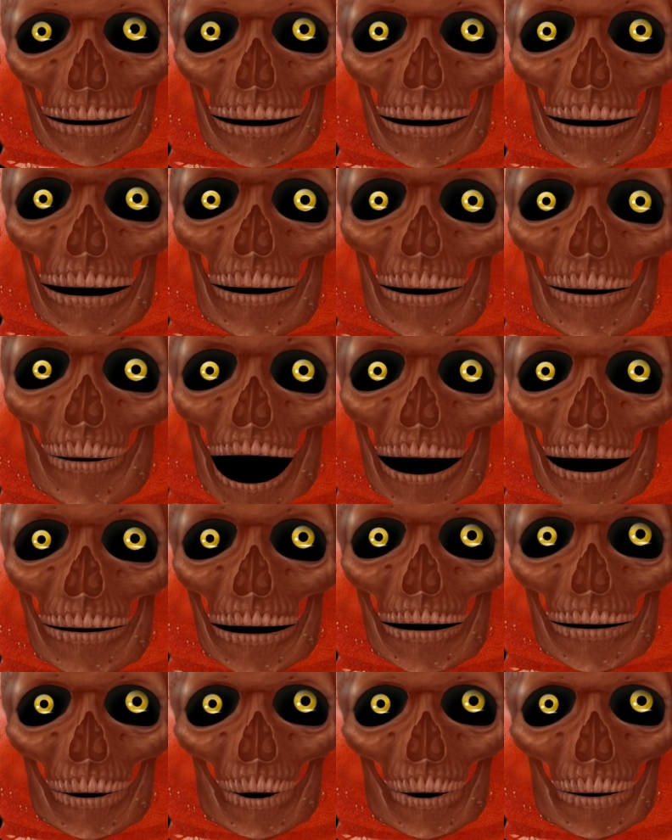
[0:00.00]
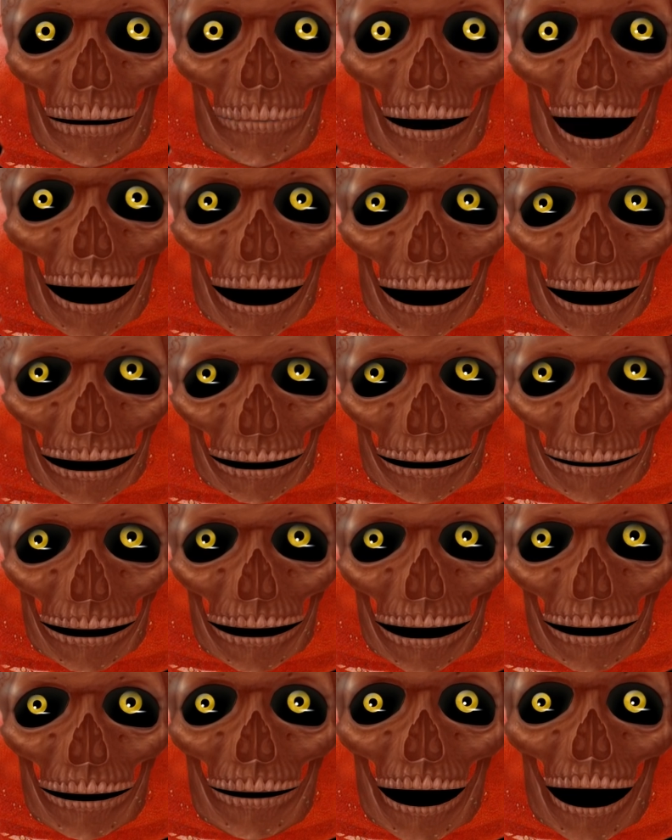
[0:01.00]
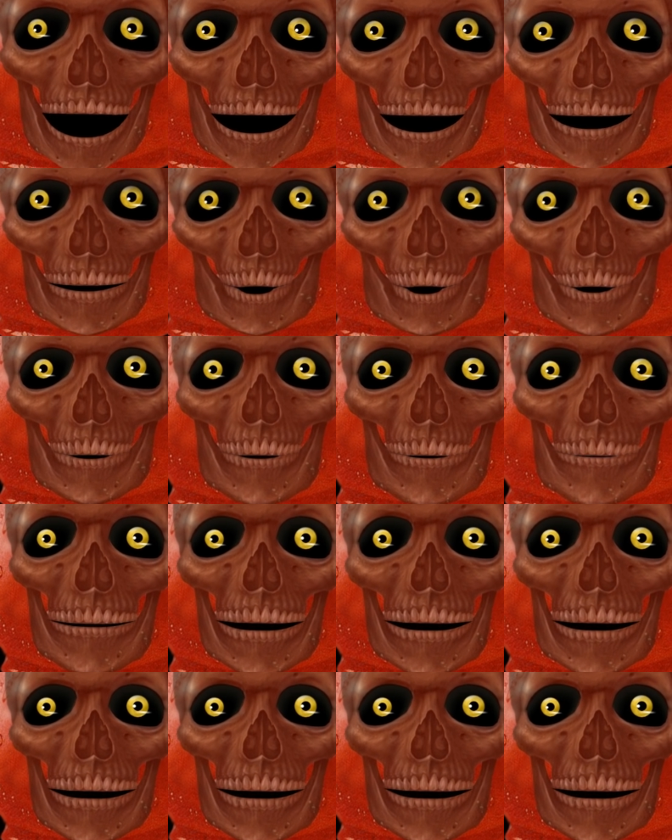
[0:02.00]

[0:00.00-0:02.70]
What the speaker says: Men's rights activists aren't the entirety of the